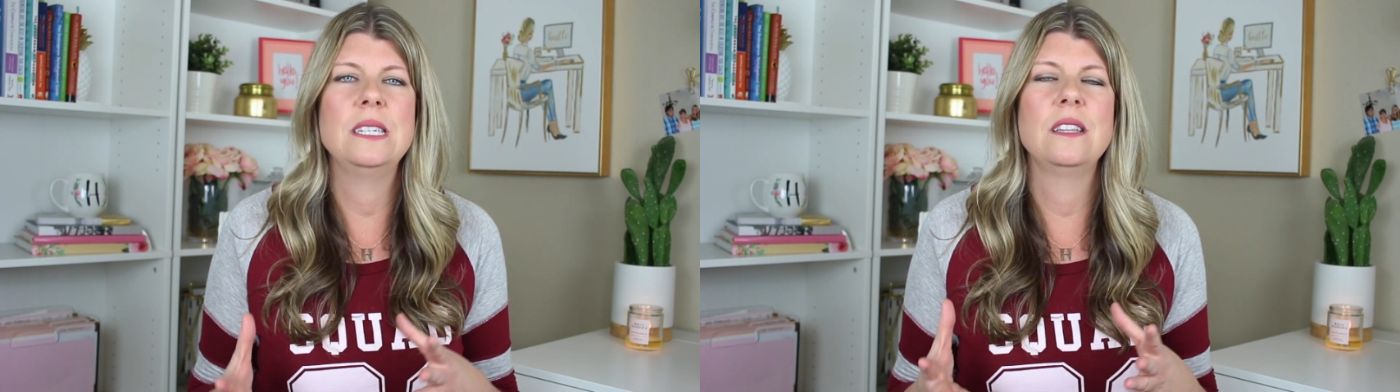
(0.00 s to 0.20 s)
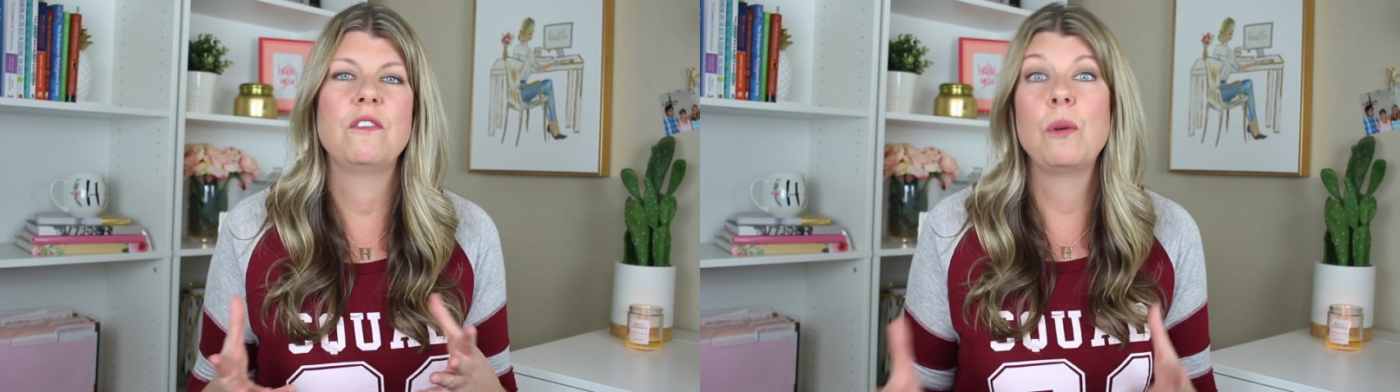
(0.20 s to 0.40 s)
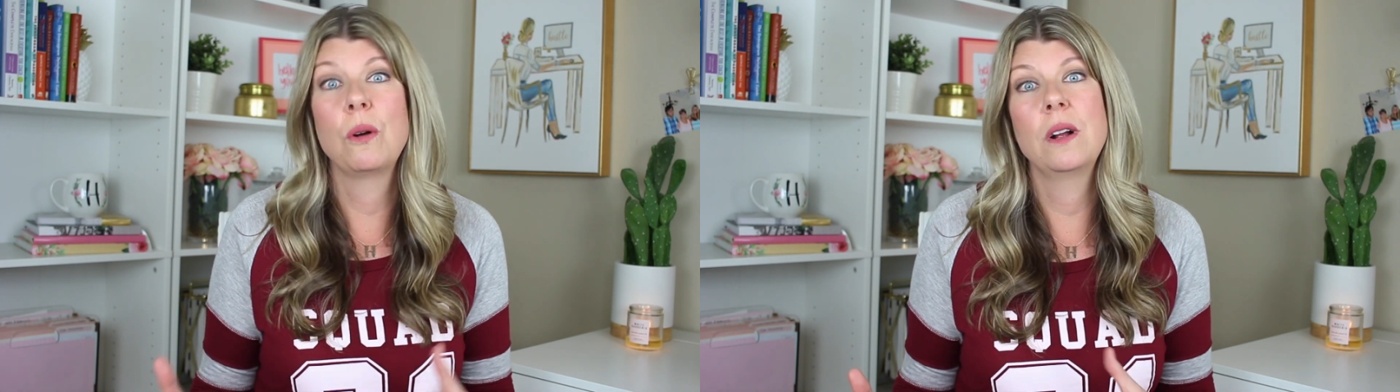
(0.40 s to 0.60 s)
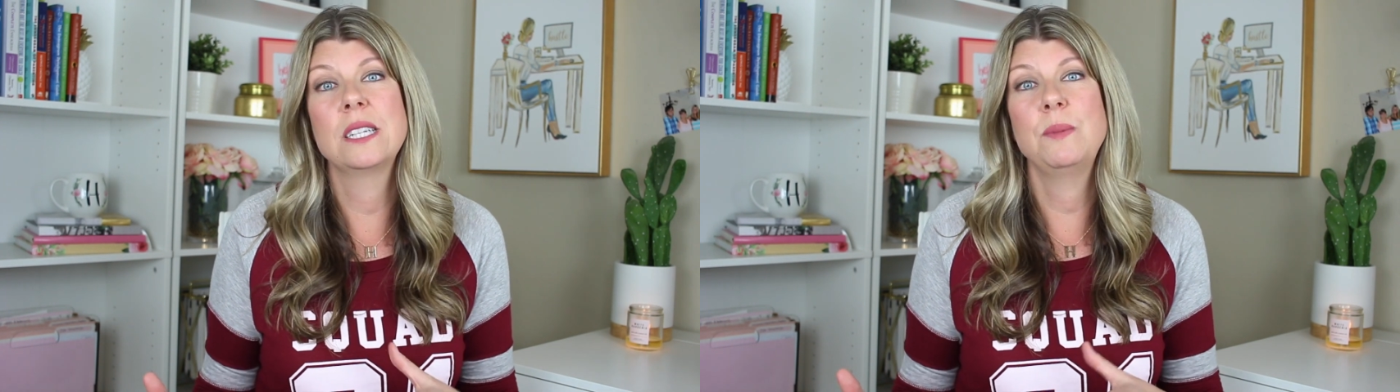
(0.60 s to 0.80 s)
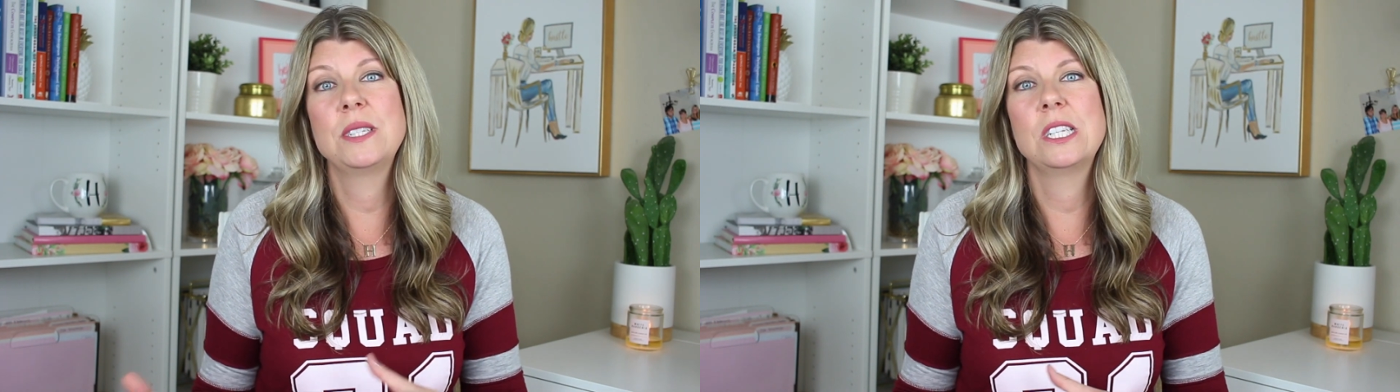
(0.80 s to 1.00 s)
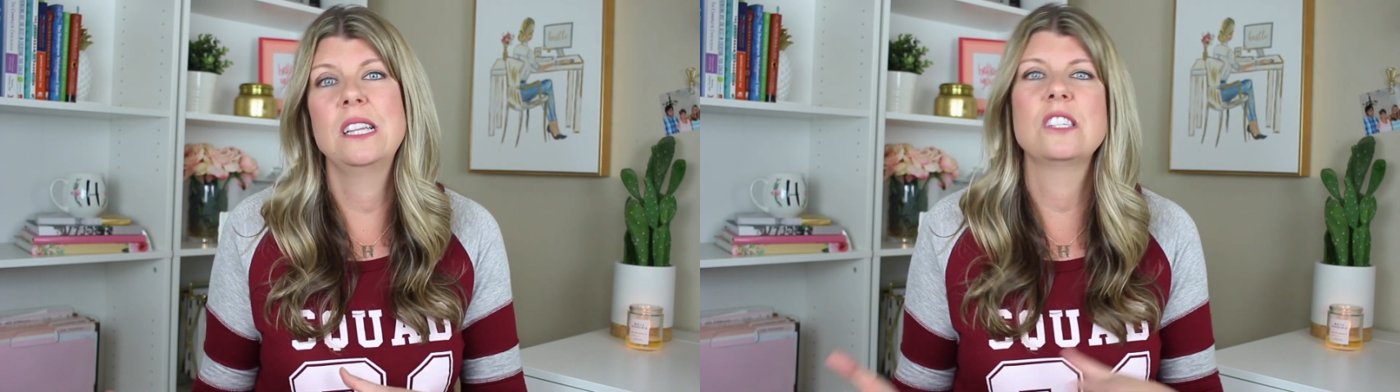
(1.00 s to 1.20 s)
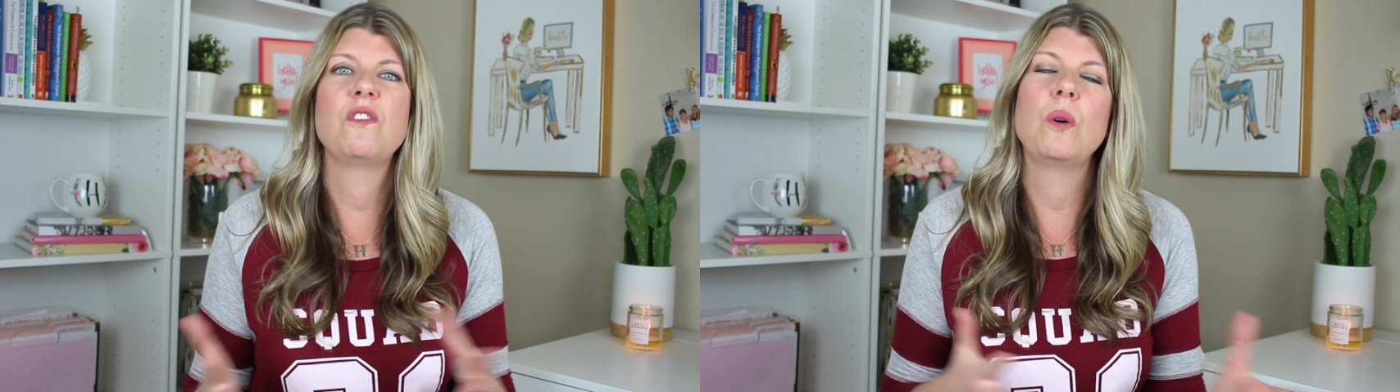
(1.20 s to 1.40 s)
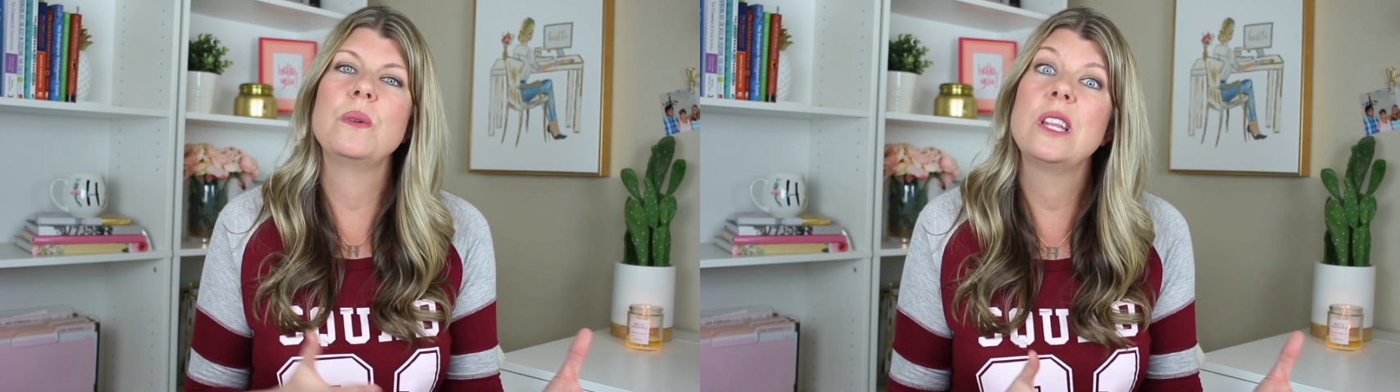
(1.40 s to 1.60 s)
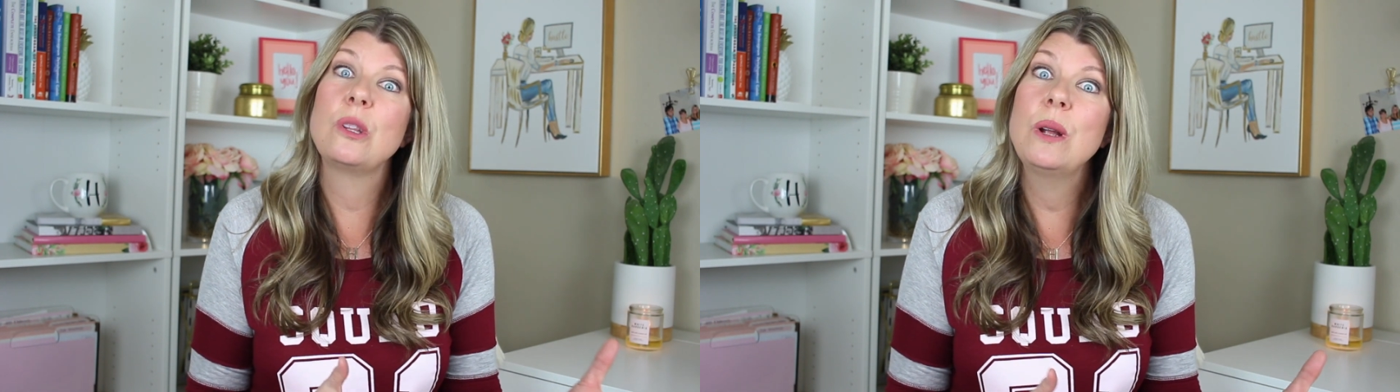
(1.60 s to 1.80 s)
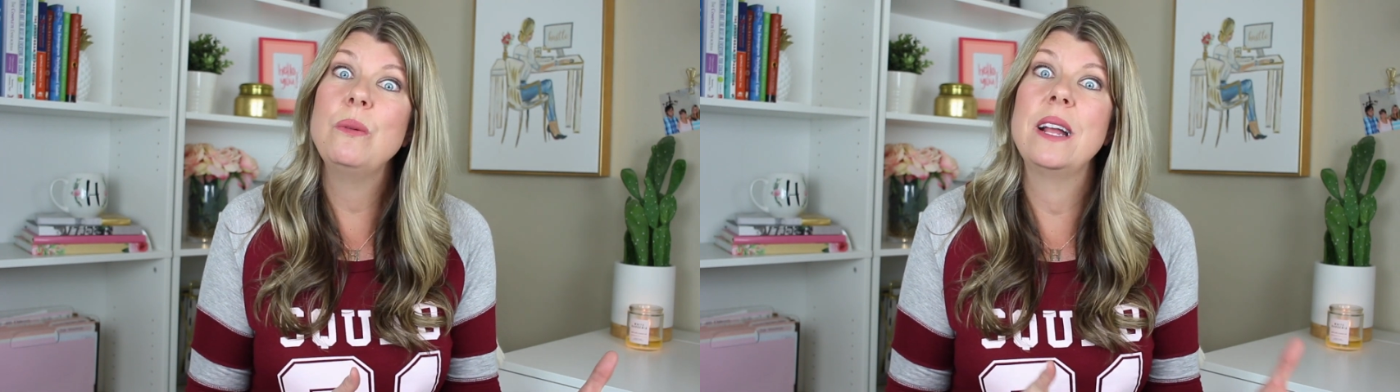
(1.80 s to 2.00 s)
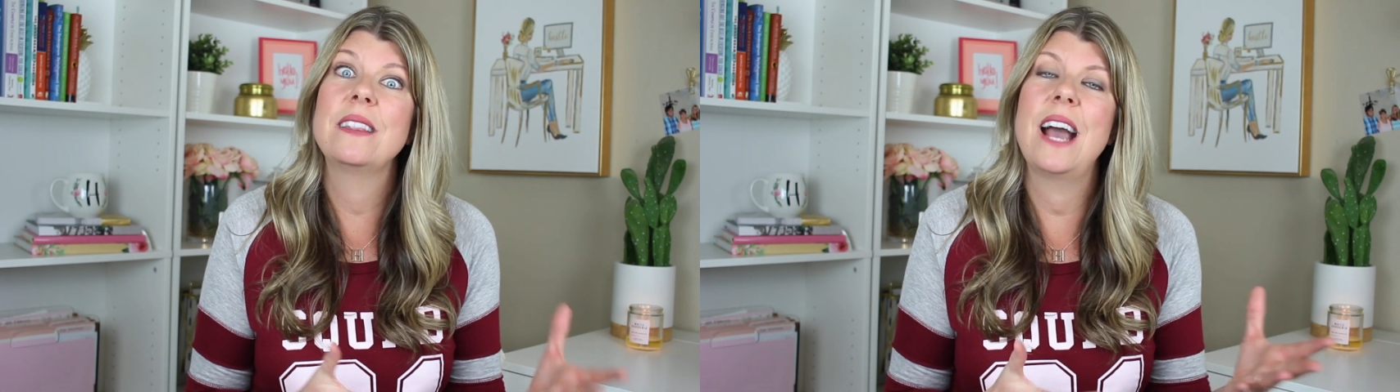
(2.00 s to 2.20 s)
and the 4, especially this 4 with the 3 wing,